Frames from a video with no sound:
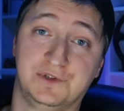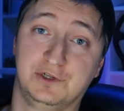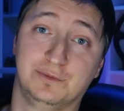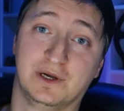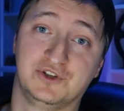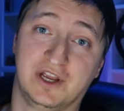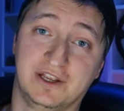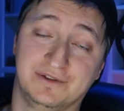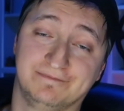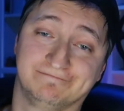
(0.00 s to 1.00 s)
Too much
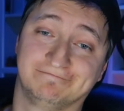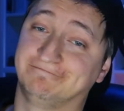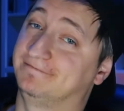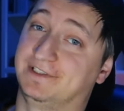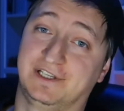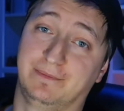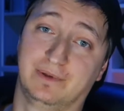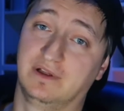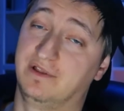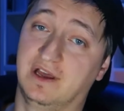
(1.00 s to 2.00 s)
heat,
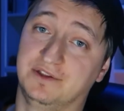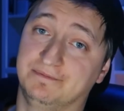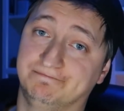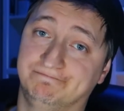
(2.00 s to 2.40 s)
simple as that.